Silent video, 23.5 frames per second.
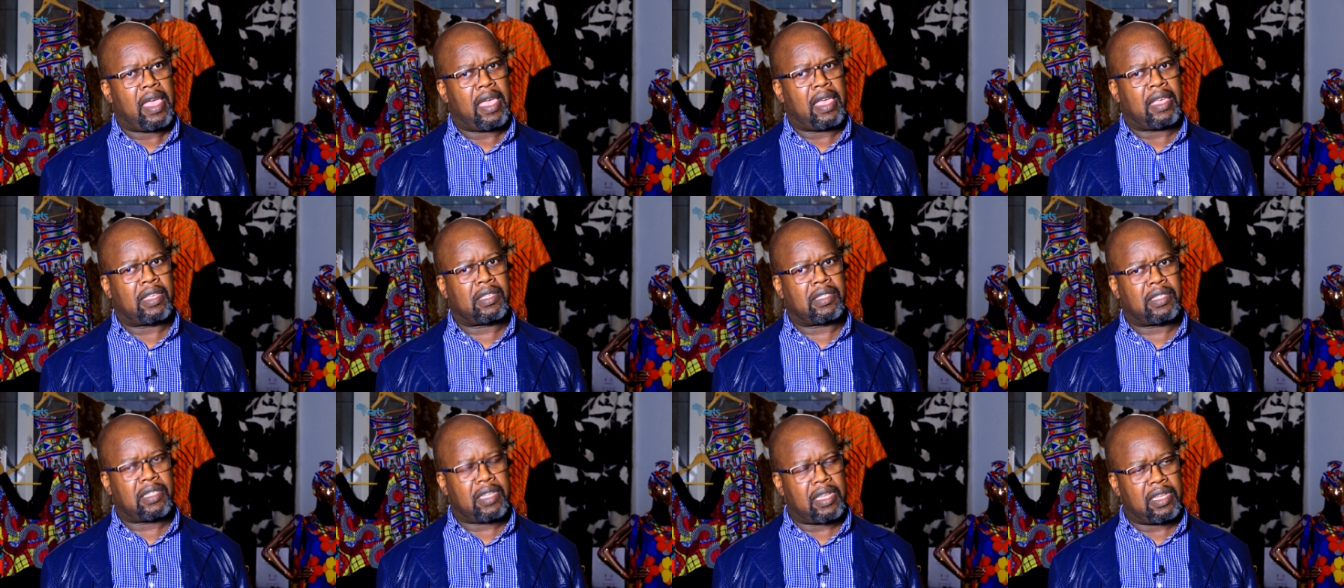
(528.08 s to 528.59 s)

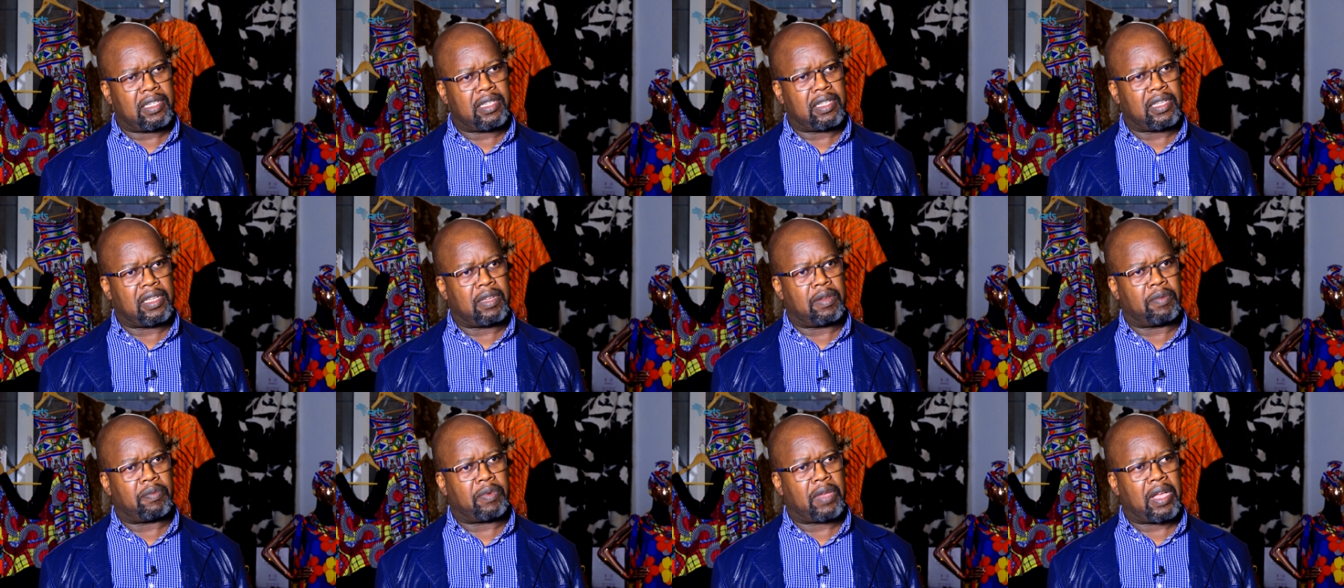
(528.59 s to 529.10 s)

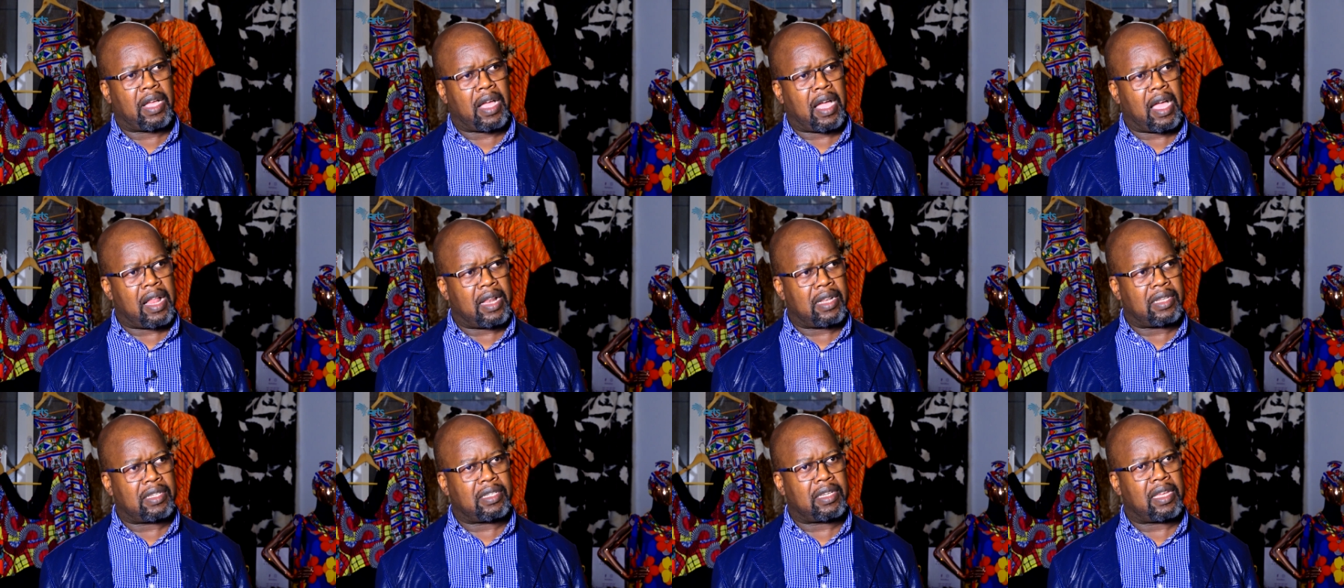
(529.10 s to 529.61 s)
exchanging
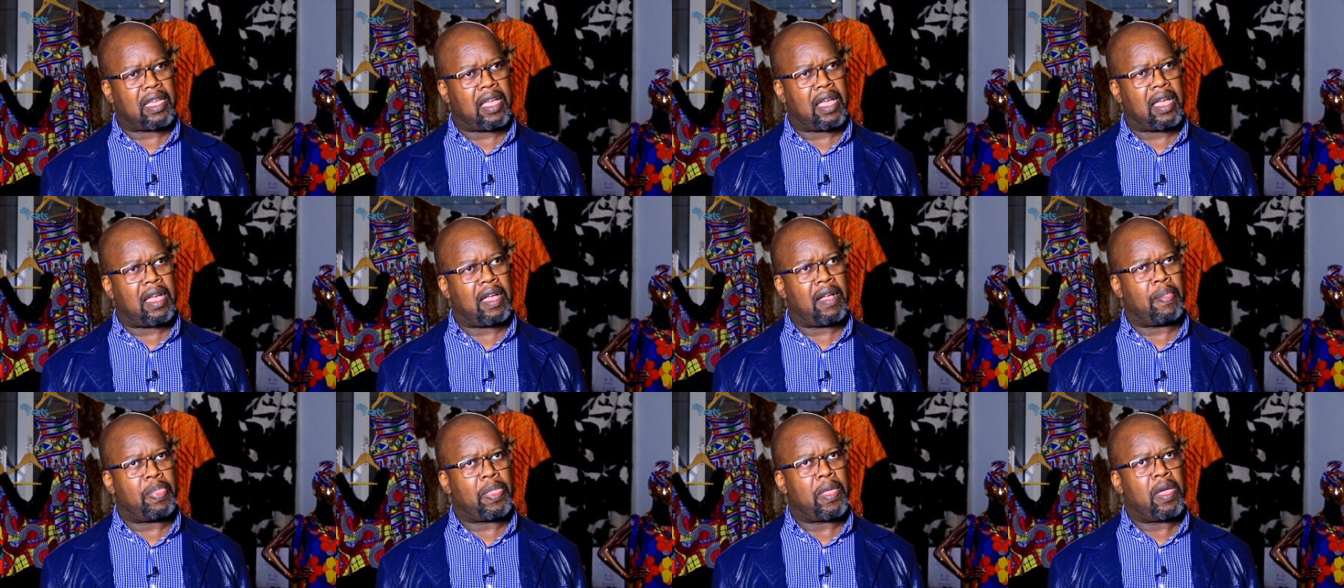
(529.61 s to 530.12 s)
culture,
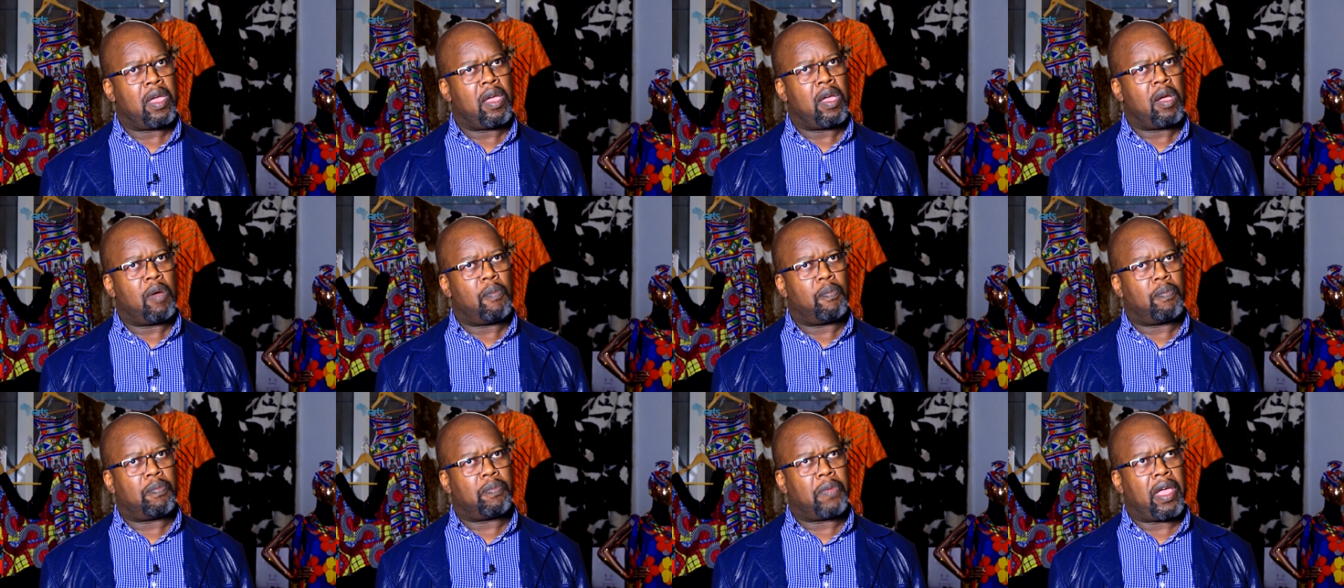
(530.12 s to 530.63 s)

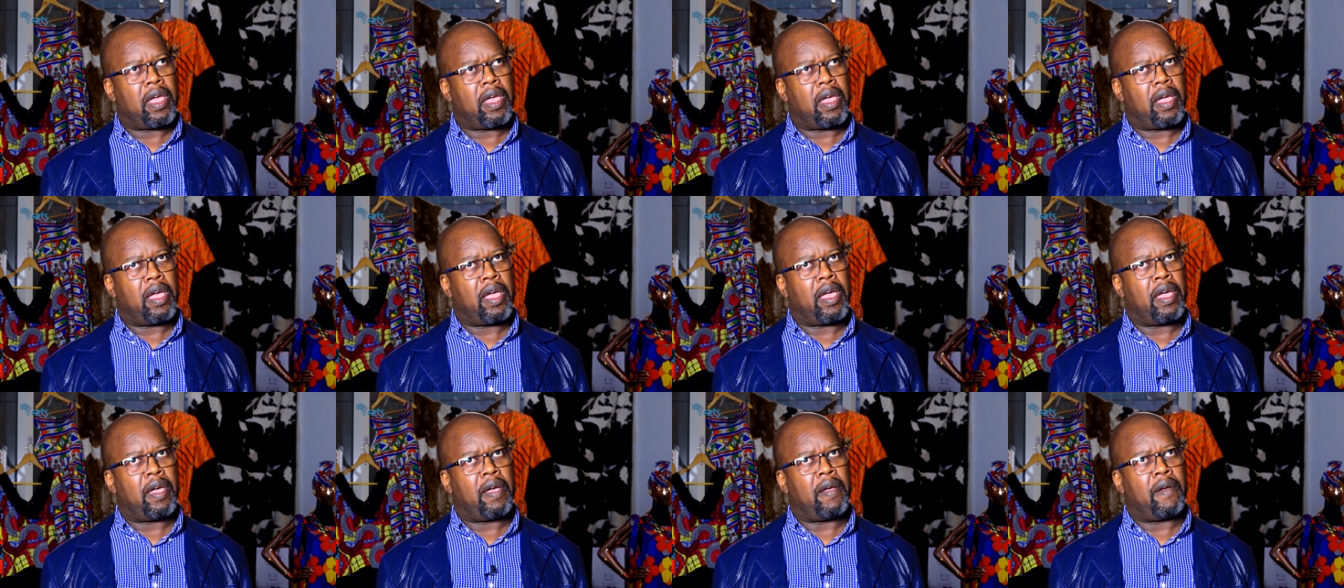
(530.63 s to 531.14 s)

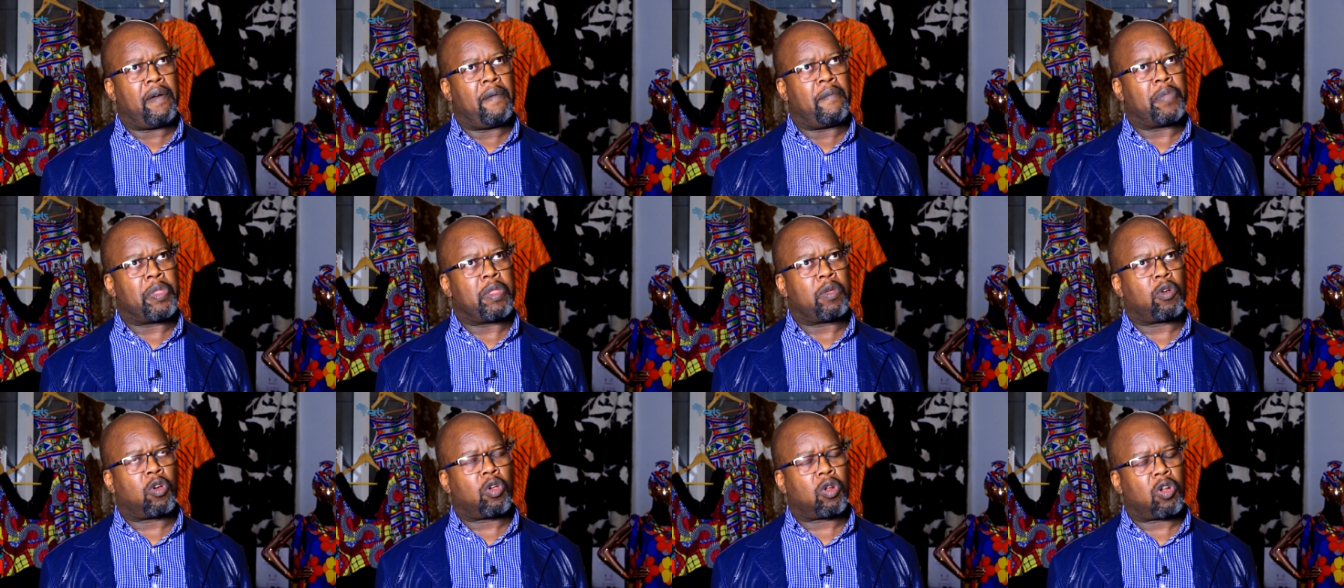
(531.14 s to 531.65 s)

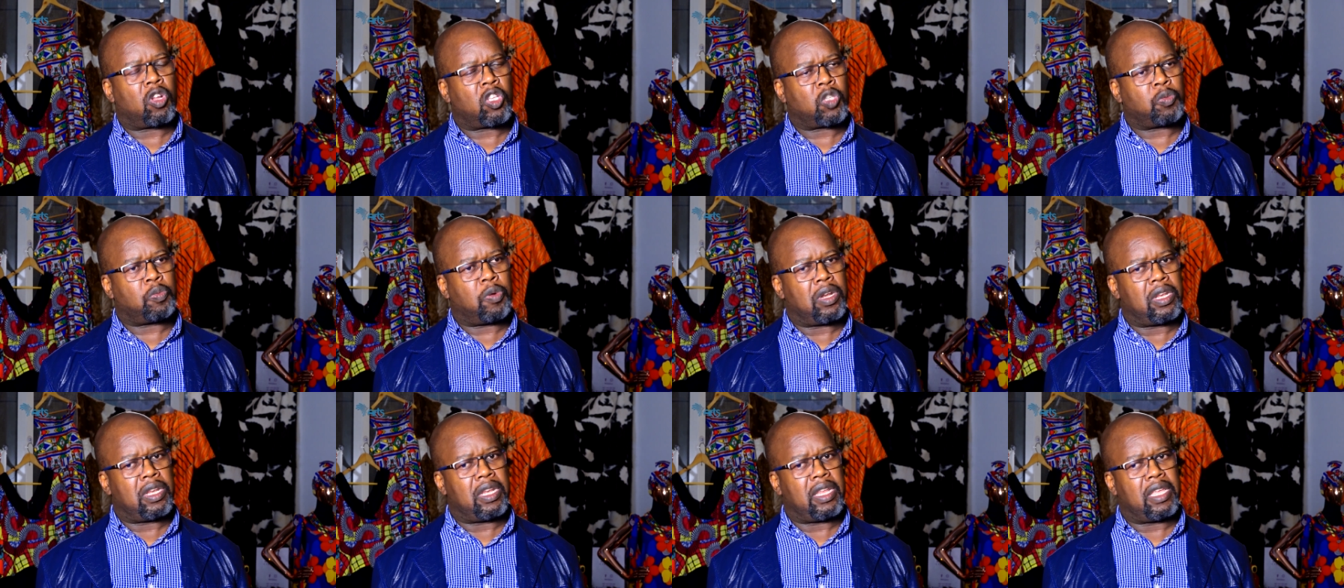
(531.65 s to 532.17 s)
uh,
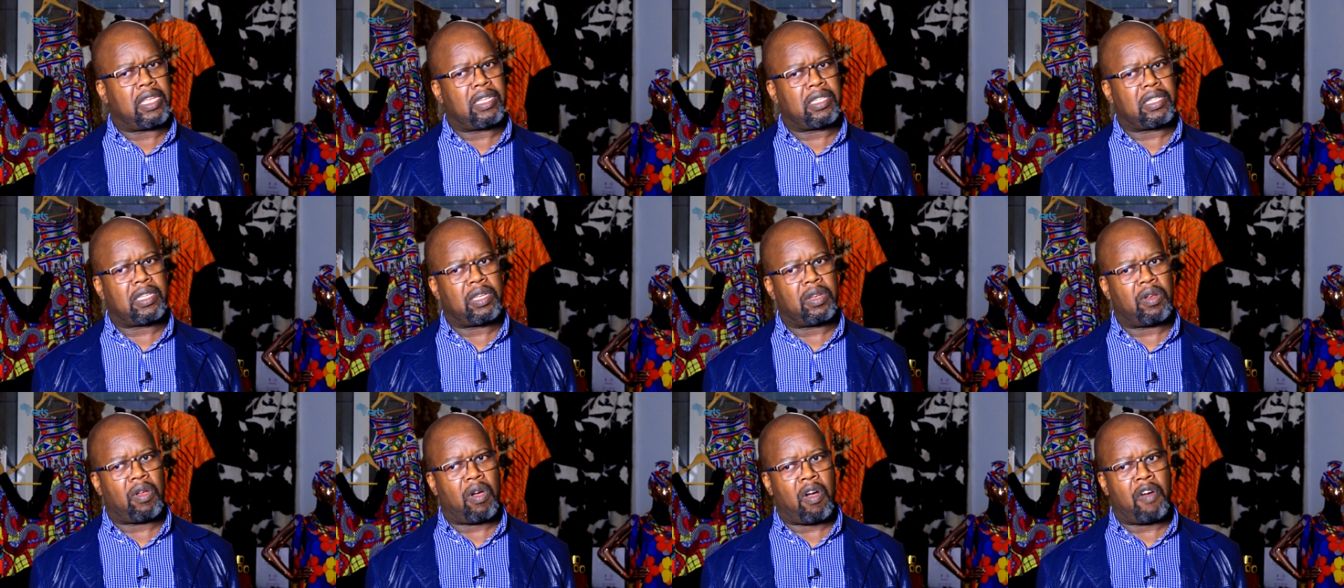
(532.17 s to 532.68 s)

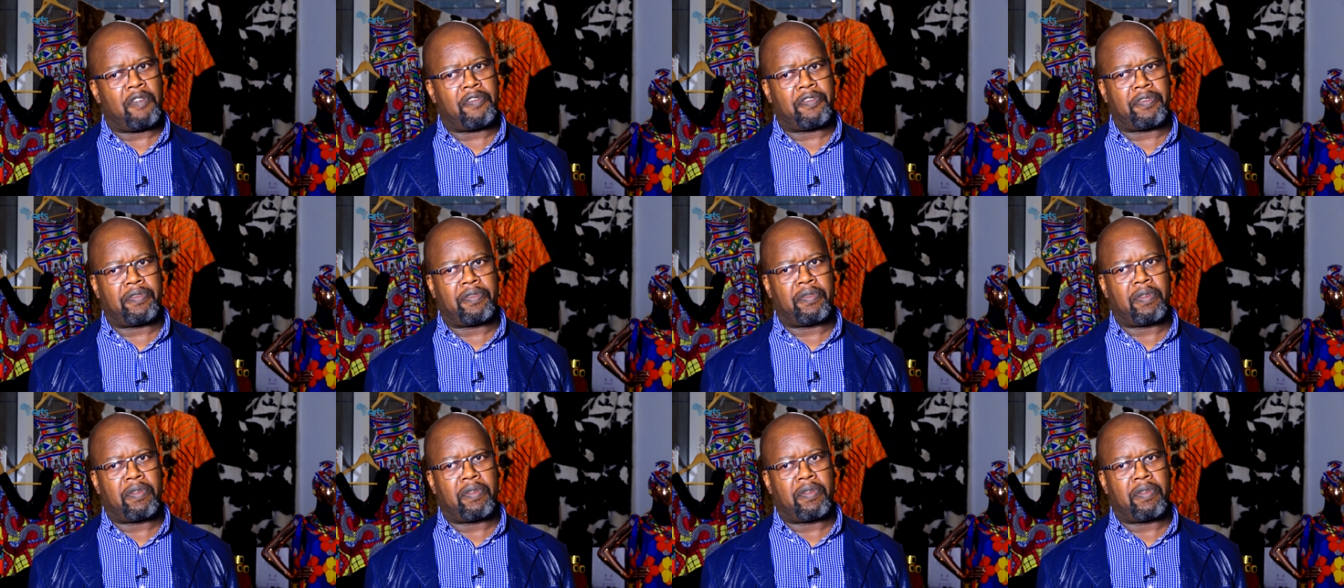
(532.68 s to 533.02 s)
cross-pollination of